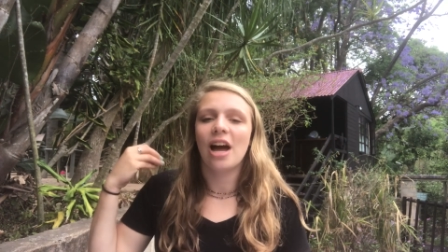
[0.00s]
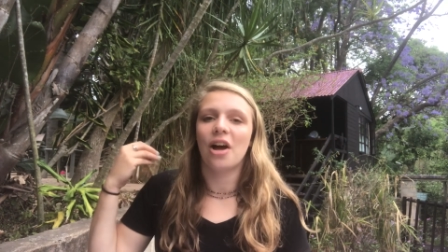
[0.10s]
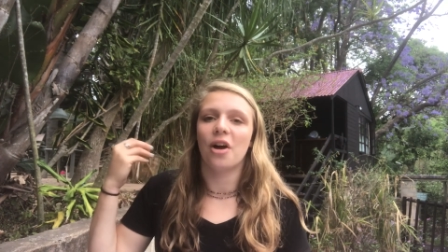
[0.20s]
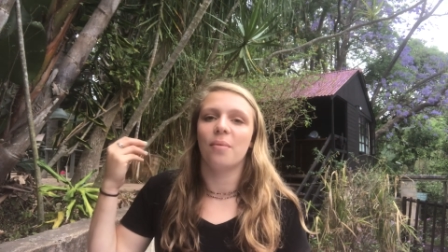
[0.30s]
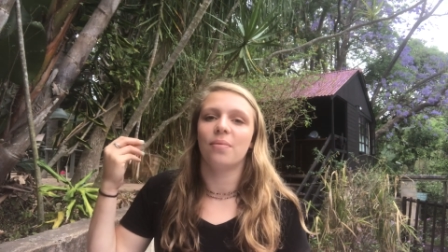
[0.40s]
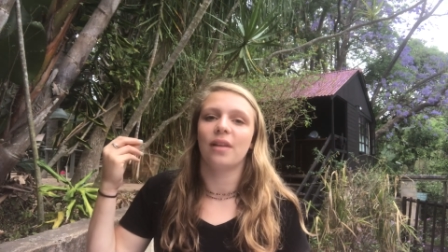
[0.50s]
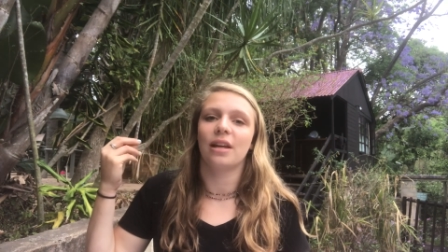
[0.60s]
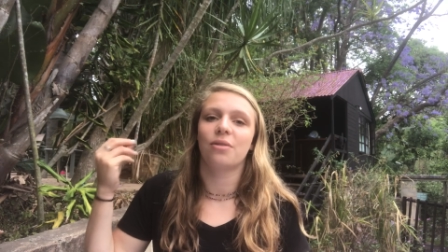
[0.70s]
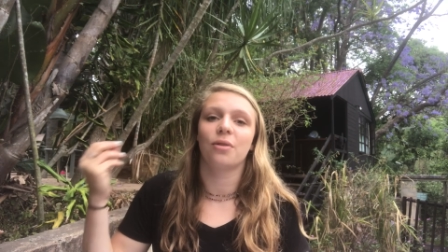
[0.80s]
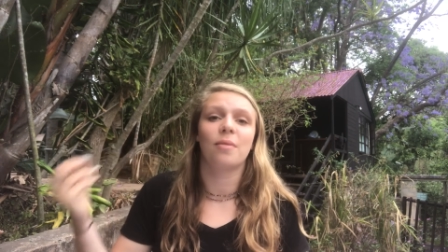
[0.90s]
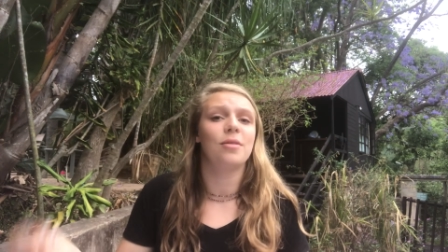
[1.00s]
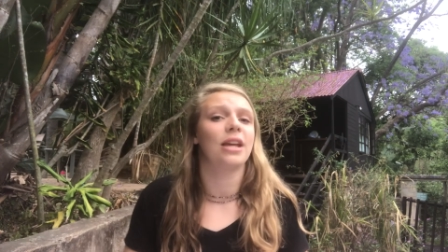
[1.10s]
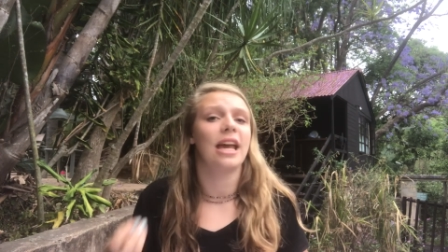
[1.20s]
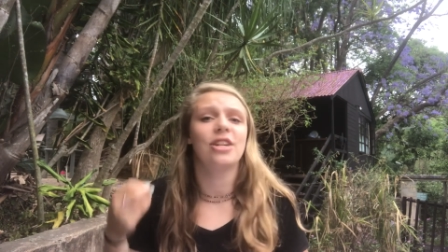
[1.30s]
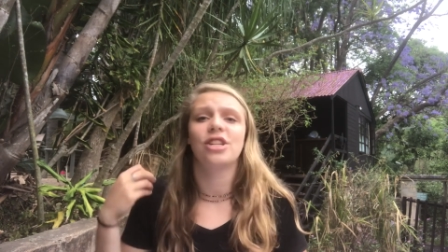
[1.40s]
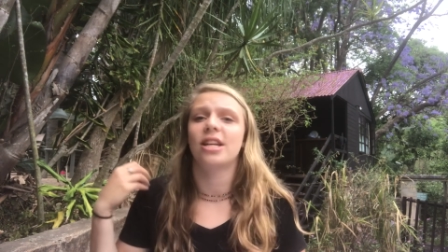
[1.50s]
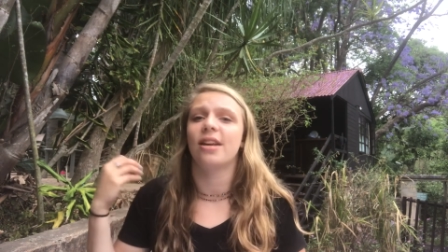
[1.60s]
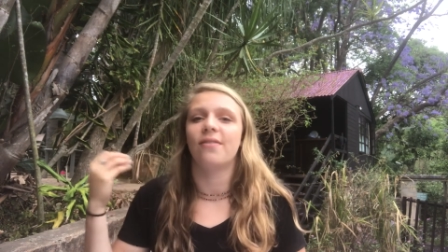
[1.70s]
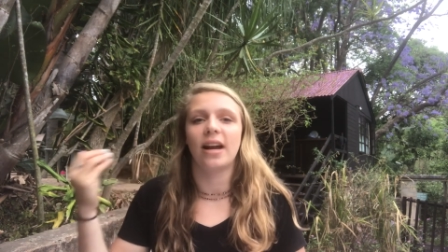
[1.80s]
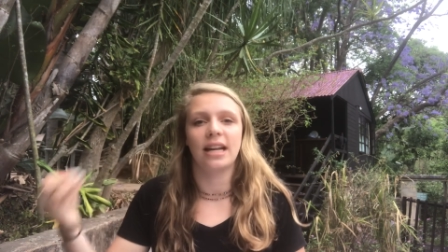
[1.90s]
um, like through communication
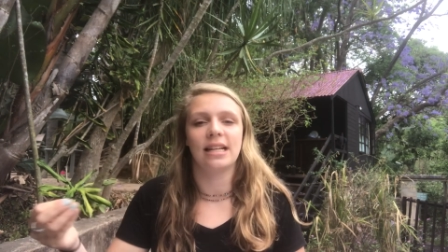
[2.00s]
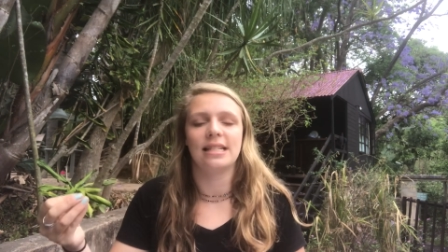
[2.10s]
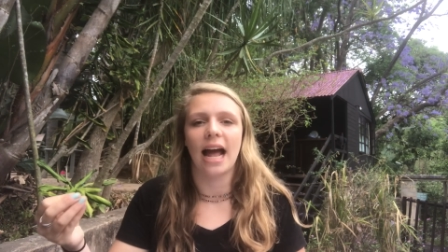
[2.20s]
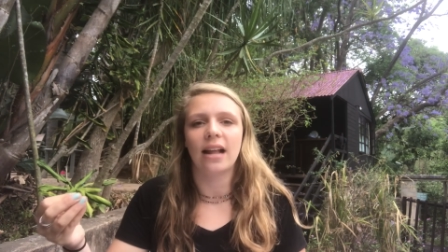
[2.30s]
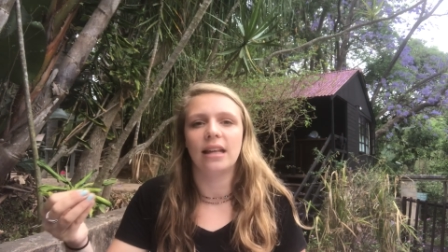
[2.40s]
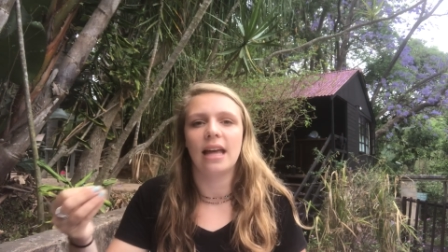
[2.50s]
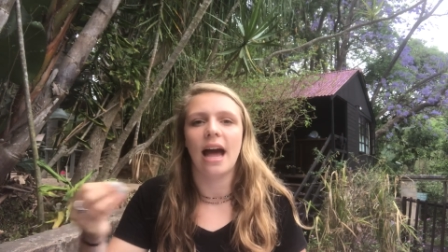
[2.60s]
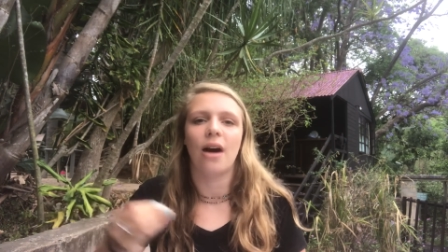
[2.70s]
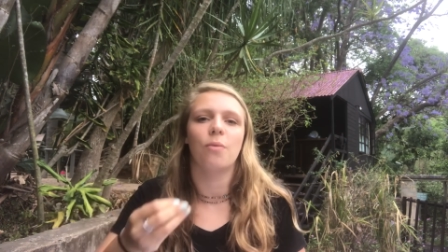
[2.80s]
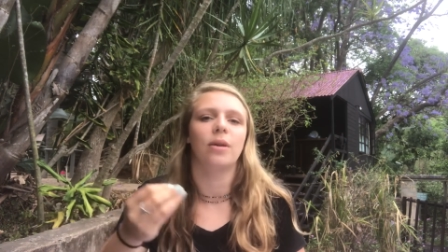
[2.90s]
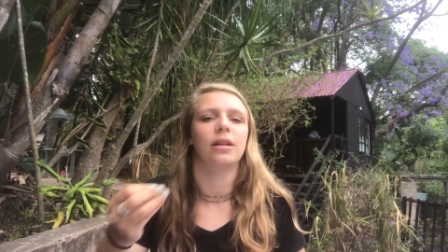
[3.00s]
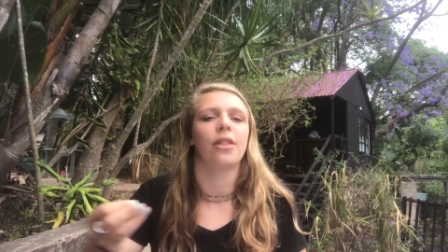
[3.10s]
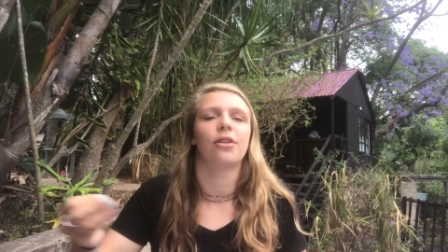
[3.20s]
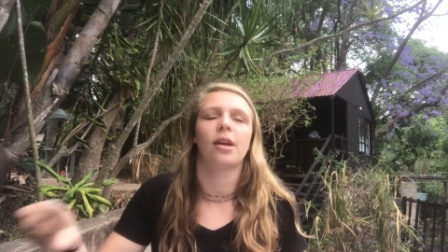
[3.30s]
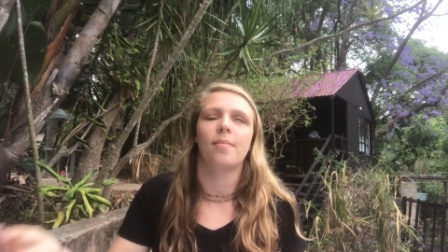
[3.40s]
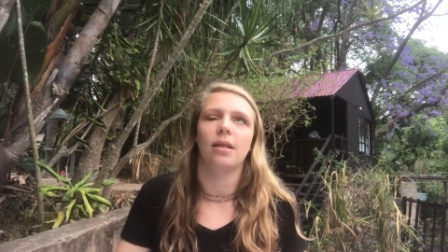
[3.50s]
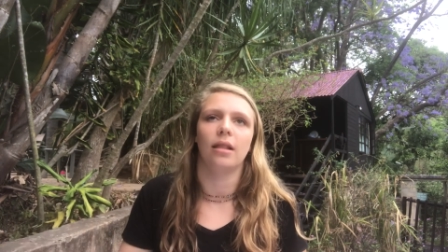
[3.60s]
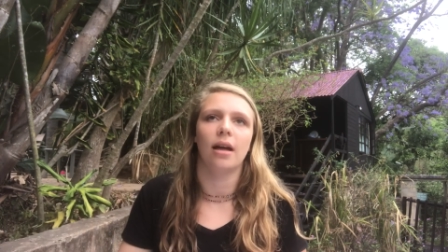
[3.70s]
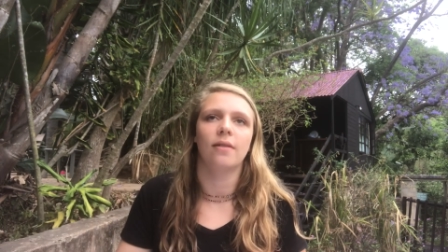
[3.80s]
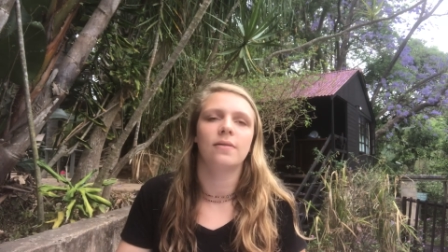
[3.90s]
and finding exactly how one another can be
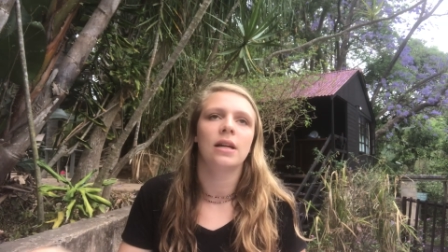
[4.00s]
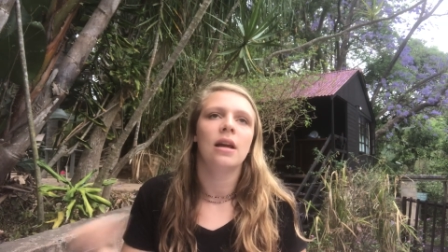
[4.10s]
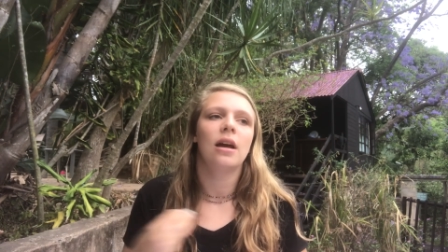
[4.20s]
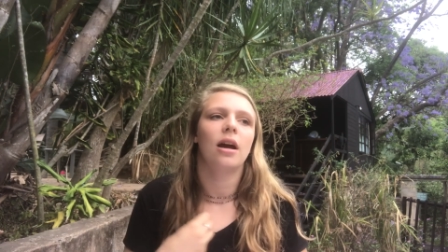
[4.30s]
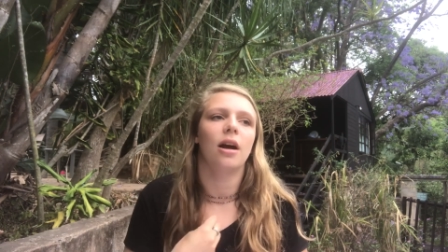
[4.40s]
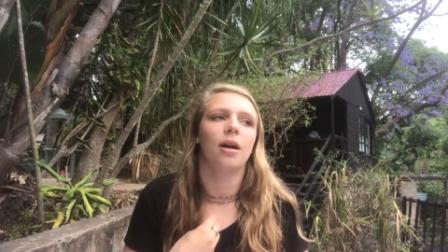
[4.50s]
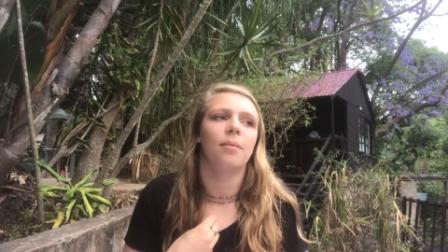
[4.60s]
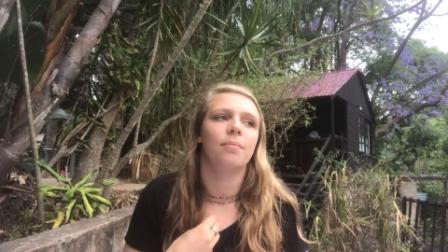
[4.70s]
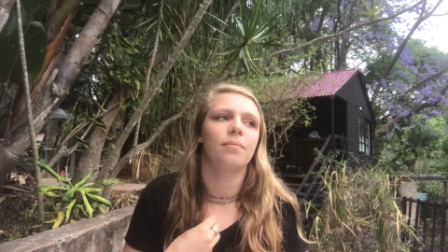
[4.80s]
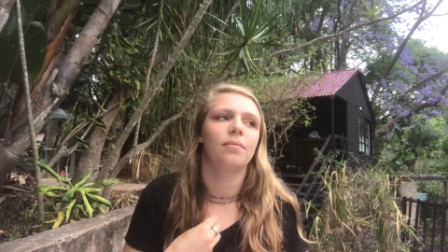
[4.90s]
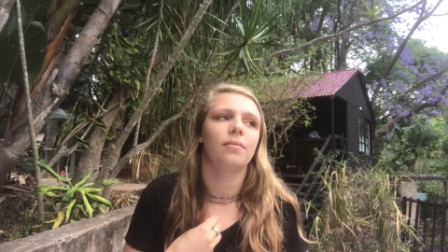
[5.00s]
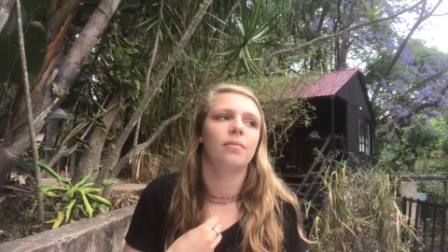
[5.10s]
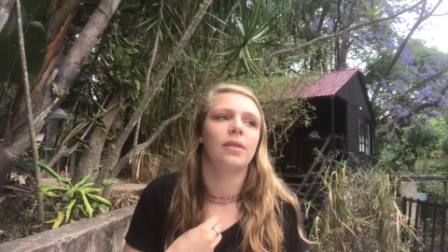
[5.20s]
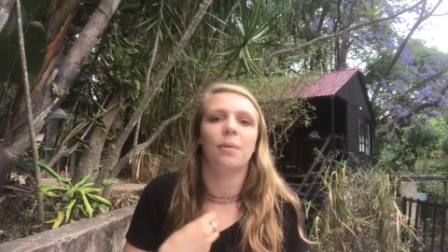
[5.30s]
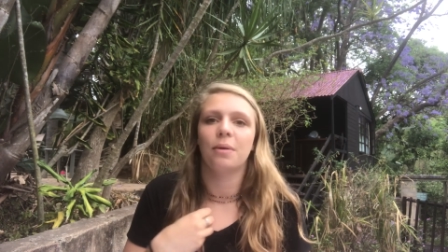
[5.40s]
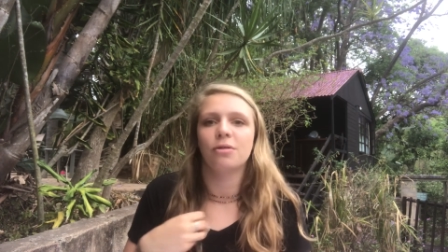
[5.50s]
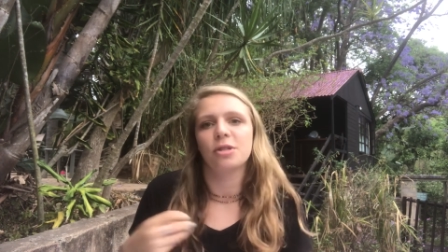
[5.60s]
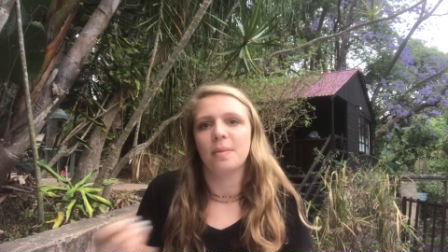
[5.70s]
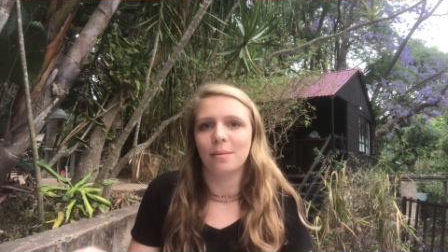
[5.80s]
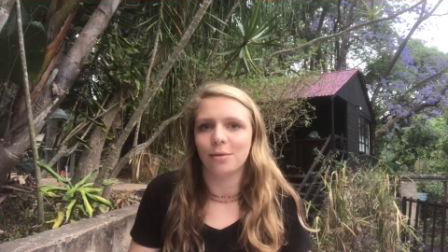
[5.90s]
loved, um, that we would just be